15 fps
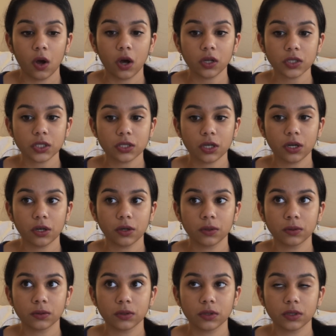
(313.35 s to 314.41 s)

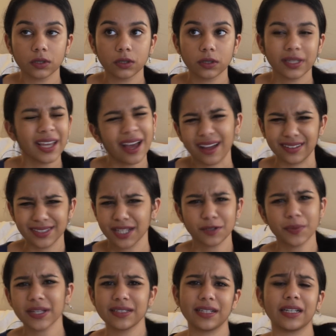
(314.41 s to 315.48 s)
also, yeah, that's
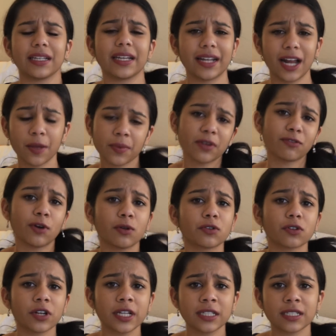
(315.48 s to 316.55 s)
basically it. I mean, phone
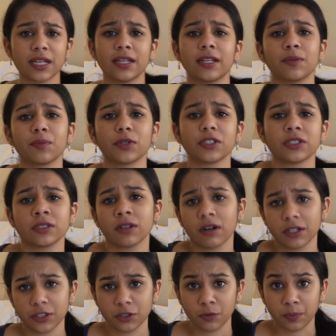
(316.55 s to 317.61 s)
screens and in person
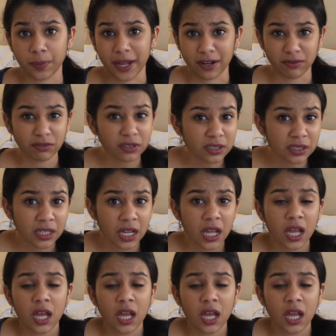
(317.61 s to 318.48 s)
aren't too painful.